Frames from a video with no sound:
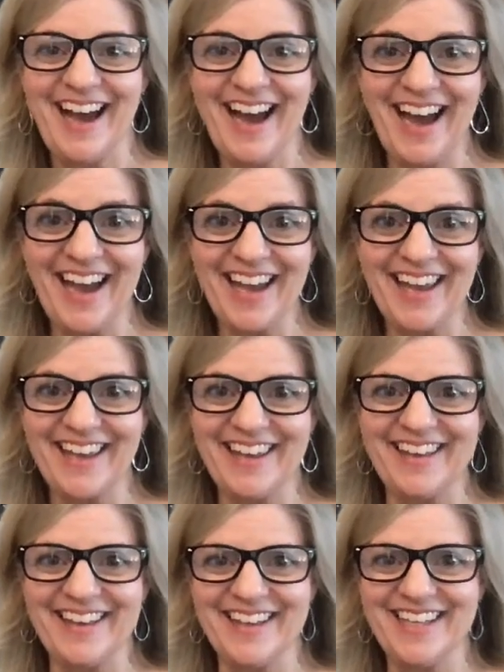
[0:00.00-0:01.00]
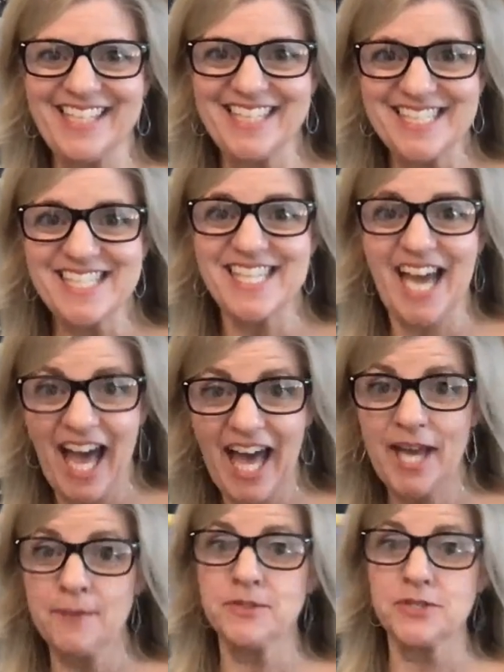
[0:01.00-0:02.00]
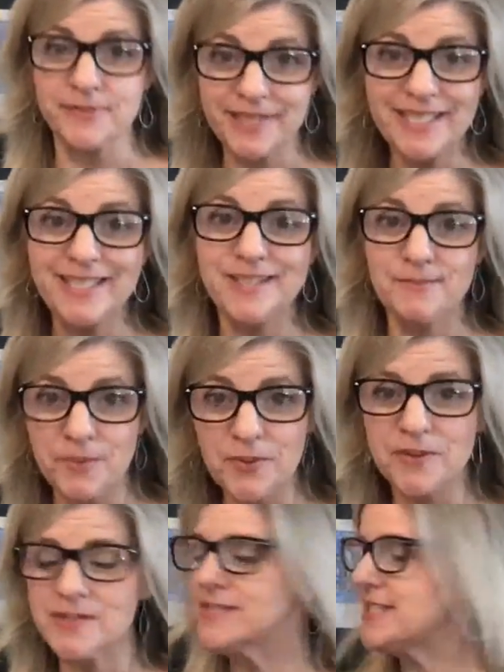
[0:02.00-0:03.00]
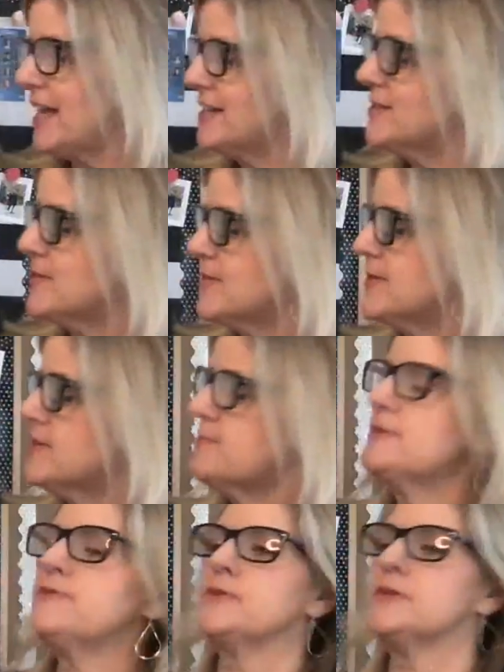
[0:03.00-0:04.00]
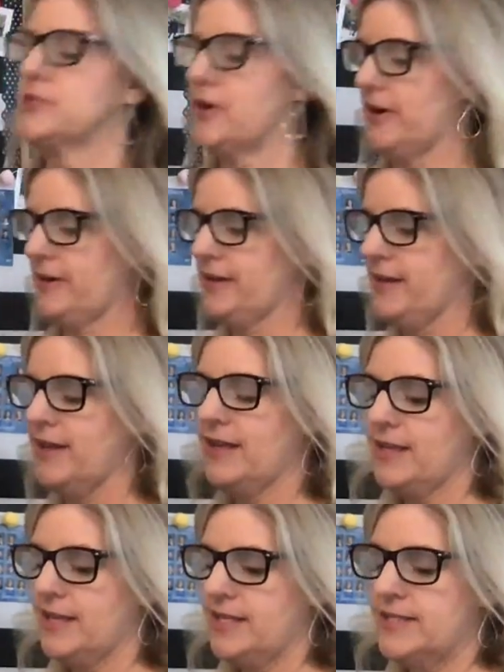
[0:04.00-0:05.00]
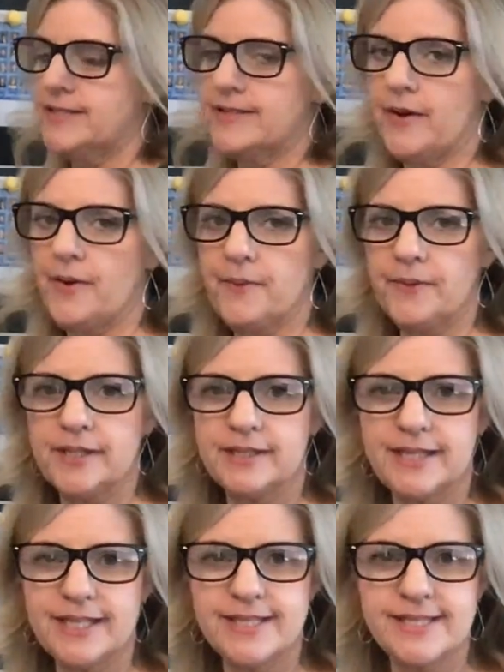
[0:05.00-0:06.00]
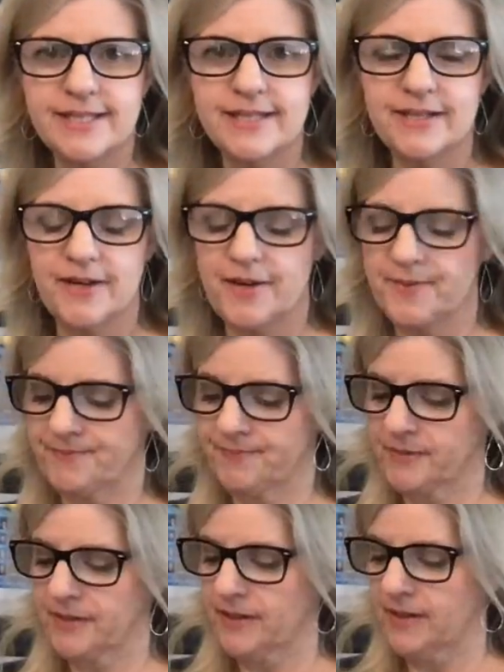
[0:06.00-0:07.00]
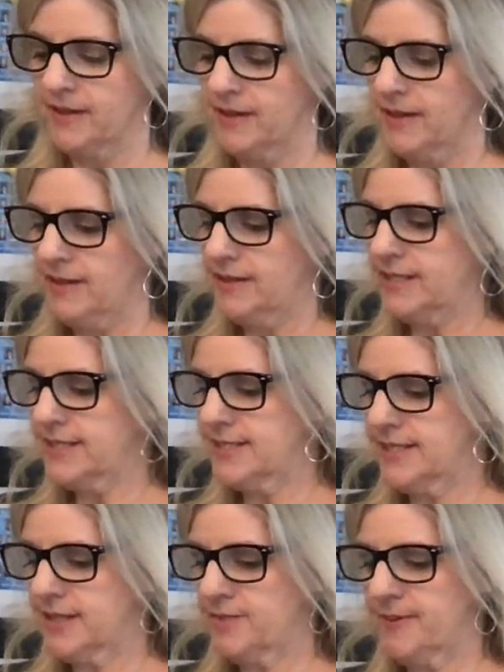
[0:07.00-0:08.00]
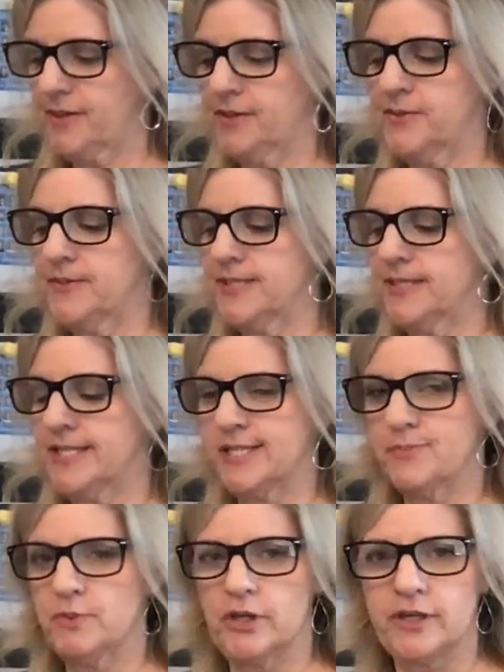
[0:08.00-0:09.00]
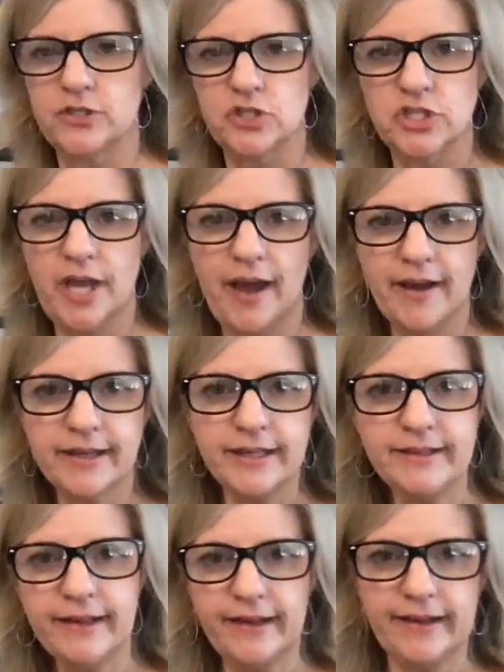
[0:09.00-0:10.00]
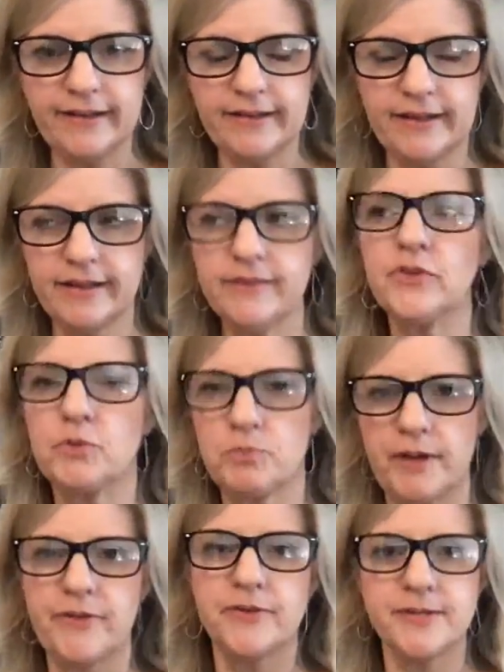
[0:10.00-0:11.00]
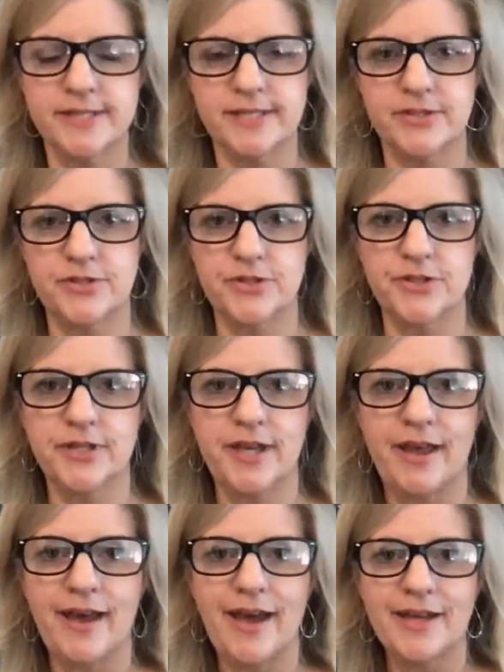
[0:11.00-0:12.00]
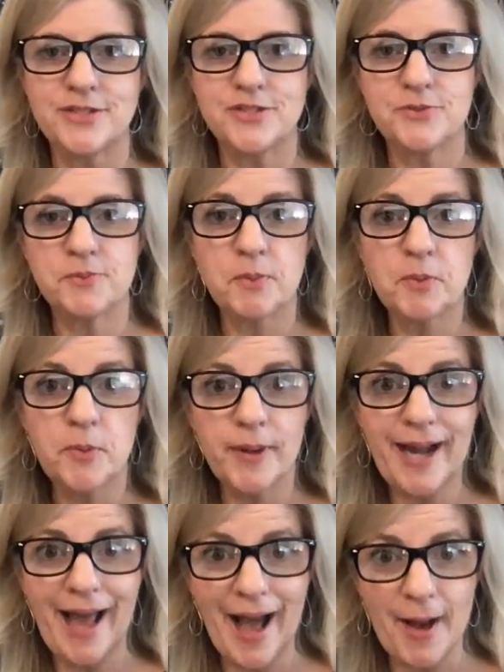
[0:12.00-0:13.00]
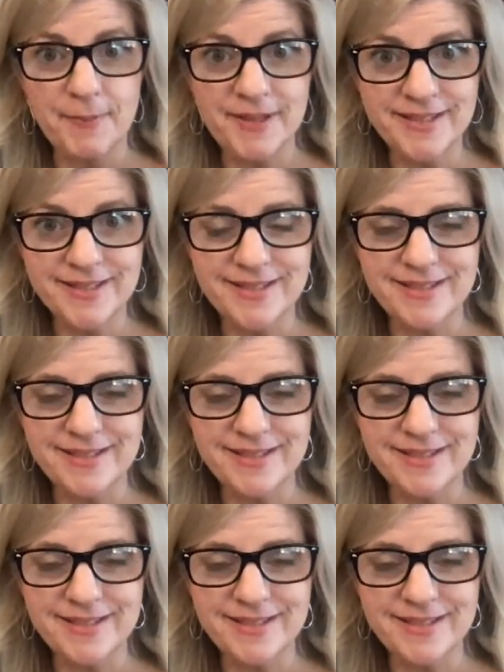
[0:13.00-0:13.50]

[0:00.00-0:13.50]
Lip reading: Hi, it is time to read more Dinosaurs Before Dark. So let's see here. Let's think about who's in this book. Jack and Annie, their brother and sister. And do you remember what happened?